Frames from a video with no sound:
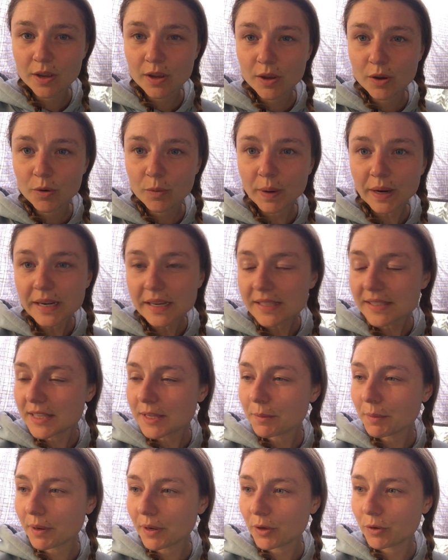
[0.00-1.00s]
Witnessing
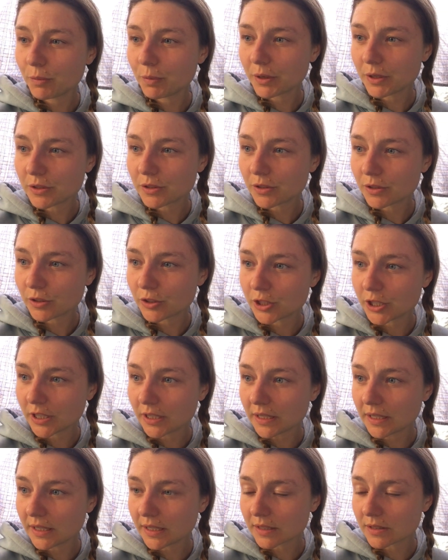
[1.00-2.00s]
my own personal
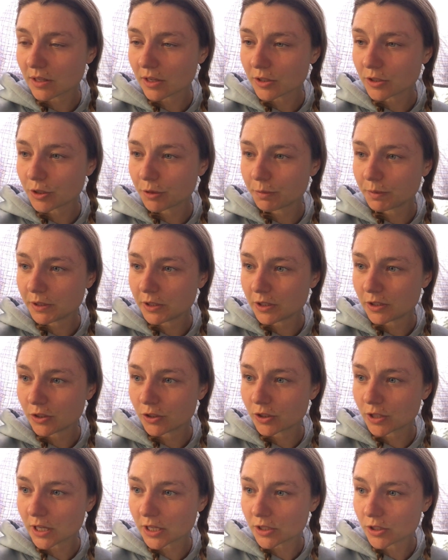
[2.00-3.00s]
journey has also been just
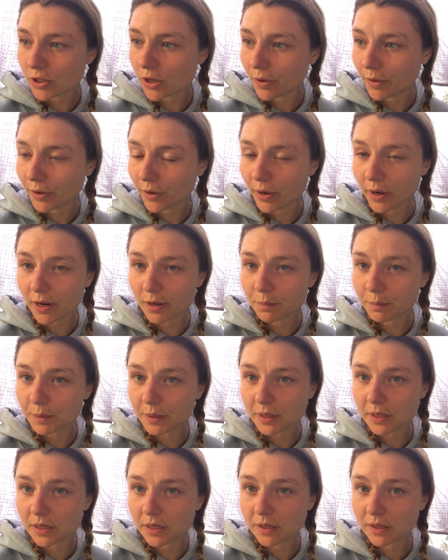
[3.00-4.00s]
like so
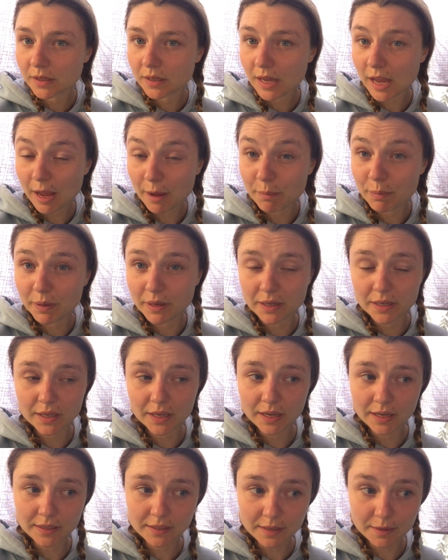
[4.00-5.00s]
incredibly epic,
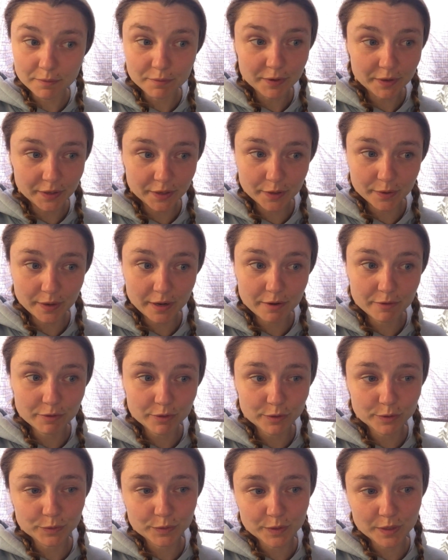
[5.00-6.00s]
and I'm very
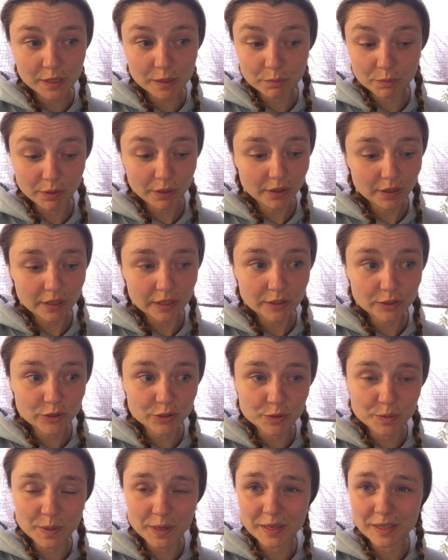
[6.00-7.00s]
grateful for the ability to
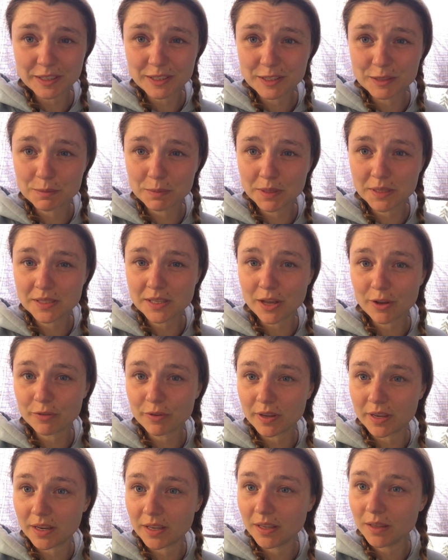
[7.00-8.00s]
witness myself
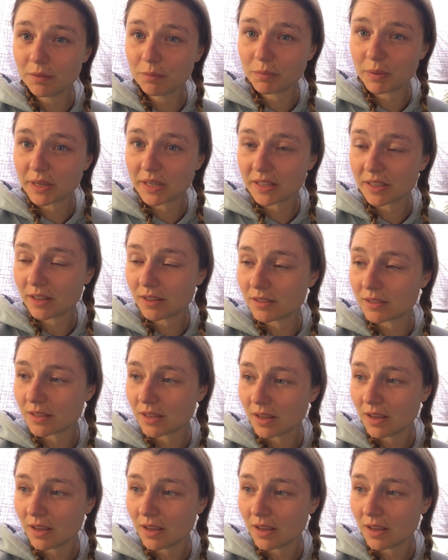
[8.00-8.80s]
in it, because